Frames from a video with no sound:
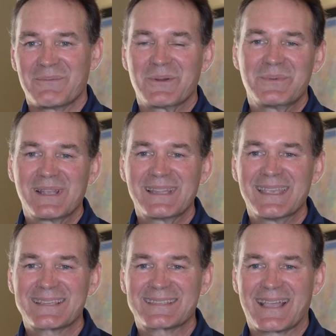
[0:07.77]
We're
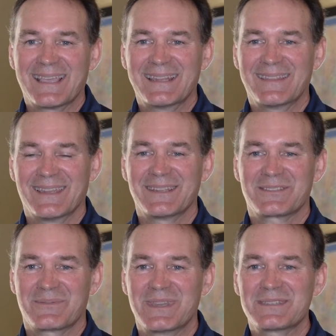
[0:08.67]
really excited that
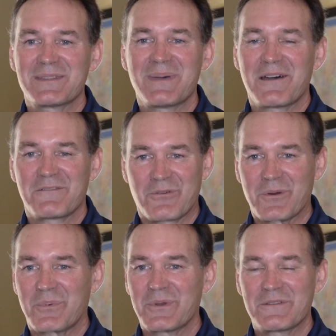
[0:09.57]
it's reached about
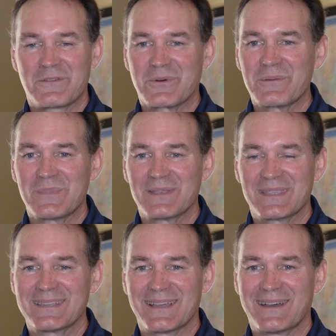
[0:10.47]
$4.4
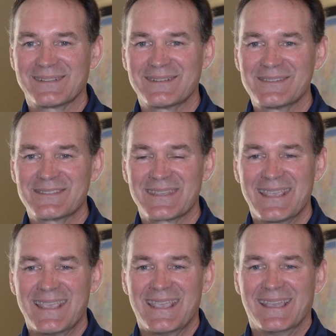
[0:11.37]
million.
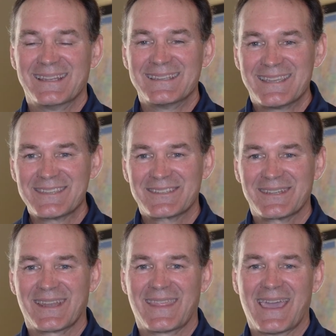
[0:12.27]
In
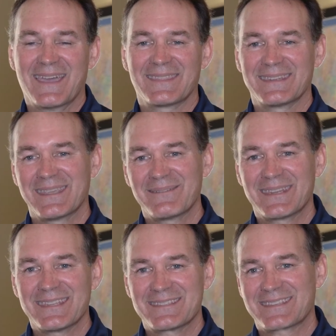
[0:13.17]
addition to that, the
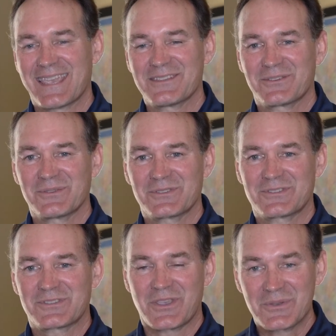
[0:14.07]
dividend schedule
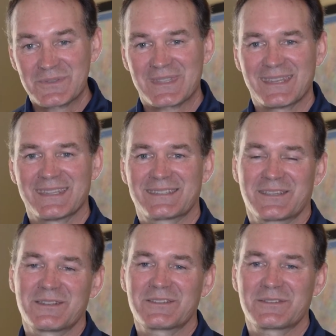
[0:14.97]
shows that it's
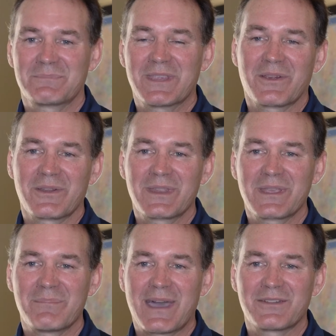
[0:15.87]
going to be
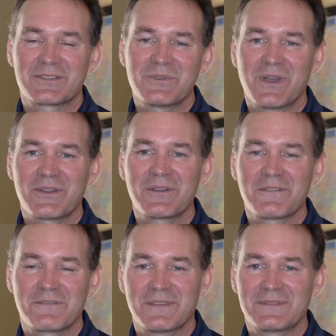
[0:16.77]
earning about
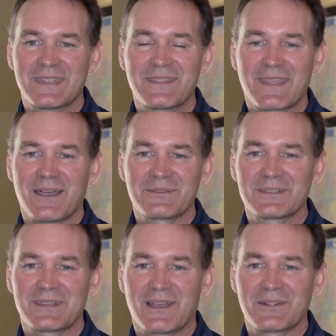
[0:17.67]

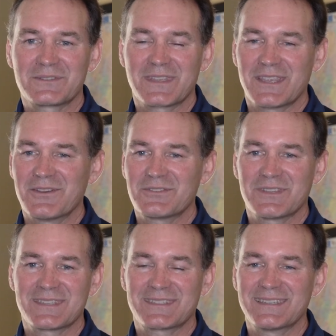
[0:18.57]
$215,000 a year
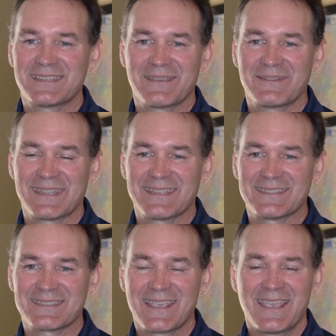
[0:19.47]
just in
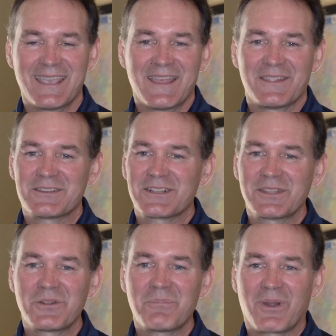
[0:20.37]
dividends. There's a
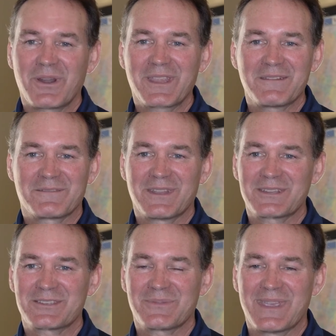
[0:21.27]
little market
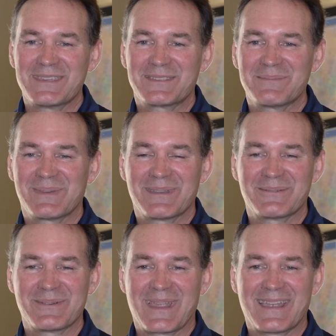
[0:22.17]
fluctuation, but
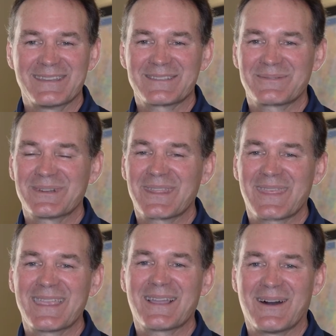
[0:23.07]
I just want to
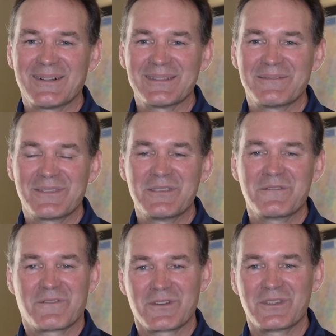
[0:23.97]
thank all of
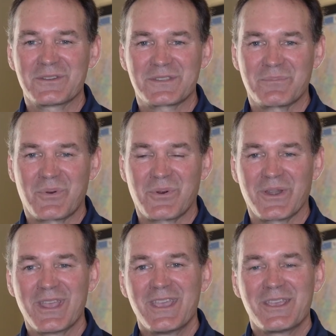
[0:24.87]
you for your
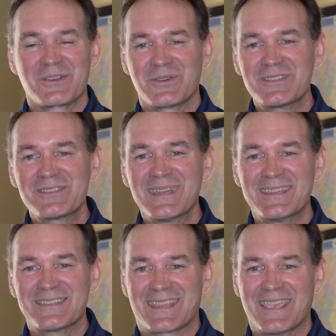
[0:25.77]
support. Christian
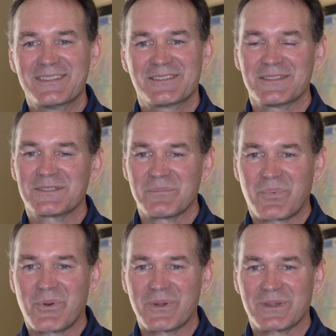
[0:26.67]
education is
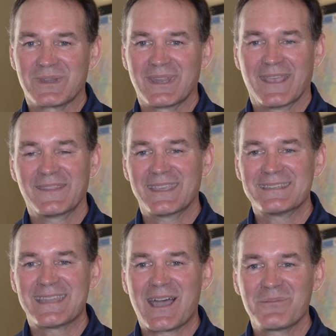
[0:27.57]
important, and the
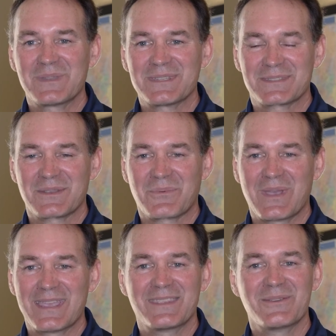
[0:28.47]
endowment is the
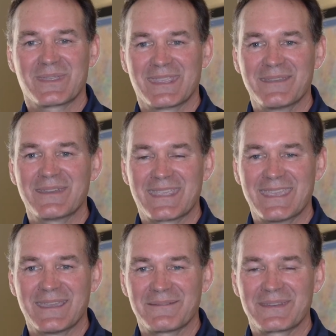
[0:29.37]
way that you can give a
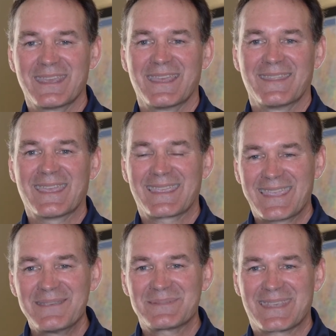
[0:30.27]
gift that
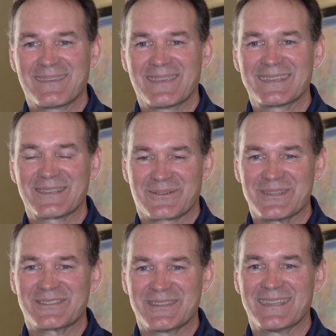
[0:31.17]
keeps giving to
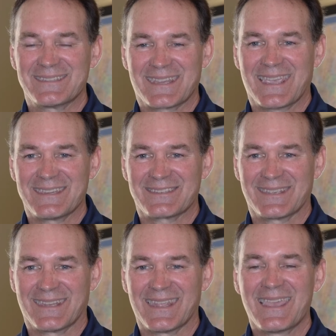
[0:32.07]
Christian
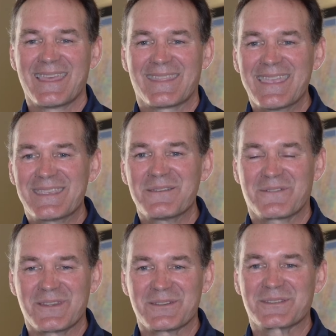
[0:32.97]
education. Thank you
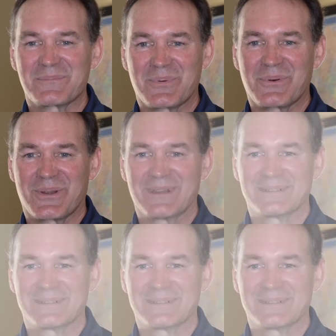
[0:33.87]
for your support.